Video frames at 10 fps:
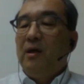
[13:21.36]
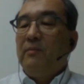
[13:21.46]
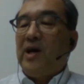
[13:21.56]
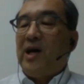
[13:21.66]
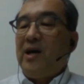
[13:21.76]

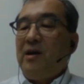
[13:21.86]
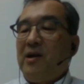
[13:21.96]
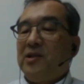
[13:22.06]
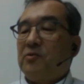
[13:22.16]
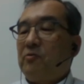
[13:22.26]
my
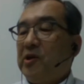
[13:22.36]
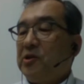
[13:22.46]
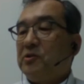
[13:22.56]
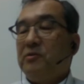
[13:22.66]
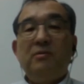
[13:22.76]
last
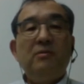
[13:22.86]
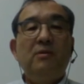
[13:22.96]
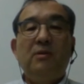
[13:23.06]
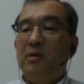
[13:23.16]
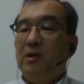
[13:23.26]
question,
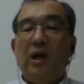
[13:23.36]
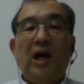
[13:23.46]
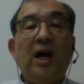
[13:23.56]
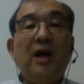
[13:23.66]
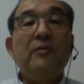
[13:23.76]

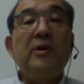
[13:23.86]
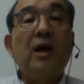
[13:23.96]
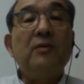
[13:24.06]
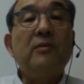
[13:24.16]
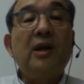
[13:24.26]

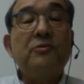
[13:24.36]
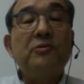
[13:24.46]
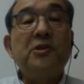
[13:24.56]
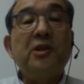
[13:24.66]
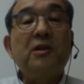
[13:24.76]
I'd like to
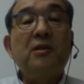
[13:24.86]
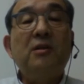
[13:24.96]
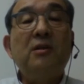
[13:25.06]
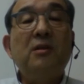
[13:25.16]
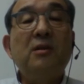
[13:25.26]
check.
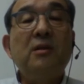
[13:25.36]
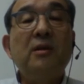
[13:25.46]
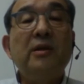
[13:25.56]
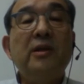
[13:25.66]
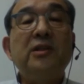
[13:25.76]

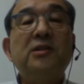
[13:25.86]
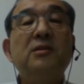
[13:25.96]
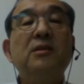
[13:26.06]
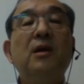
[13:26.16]
Yes.